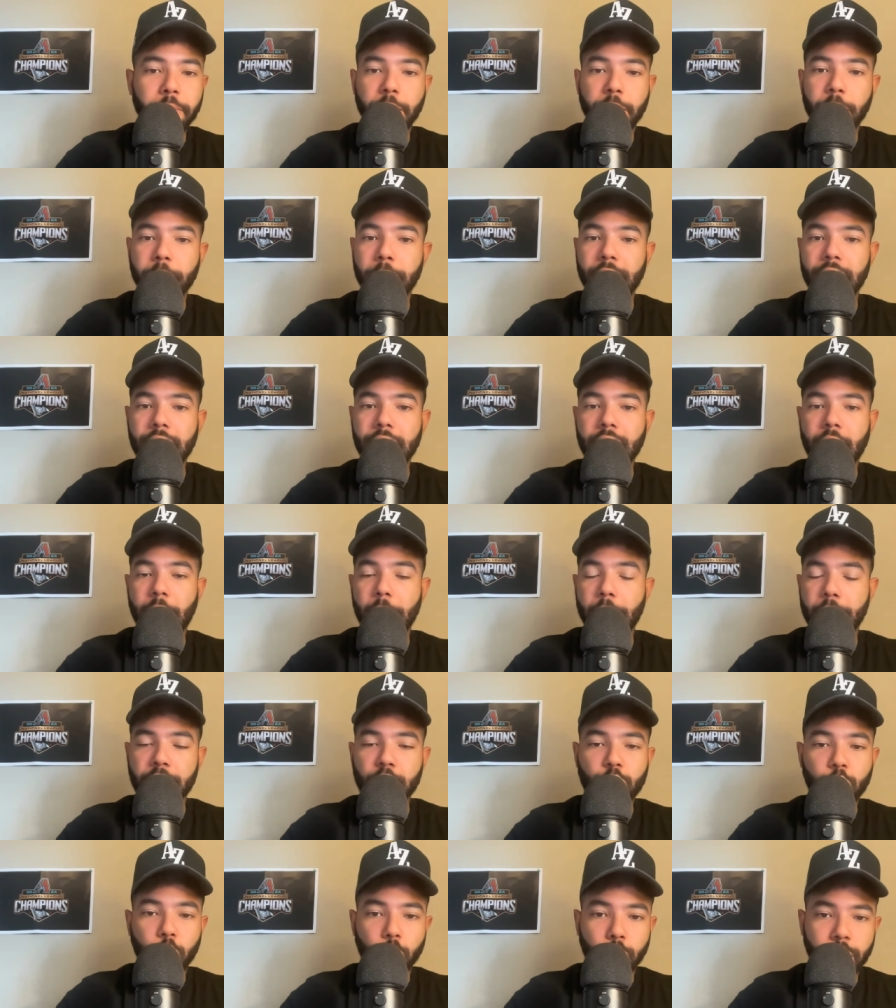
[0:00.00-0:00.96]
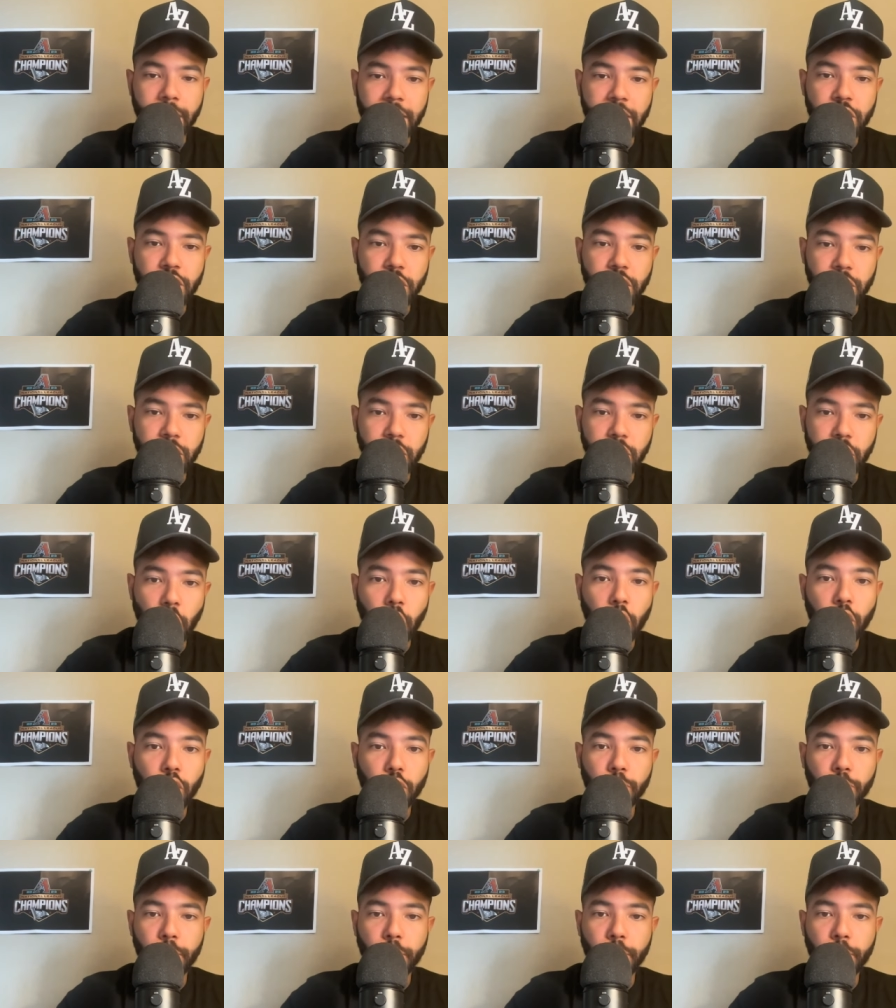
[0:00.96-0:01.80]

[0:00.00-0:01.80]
to being a mid-rotation starter,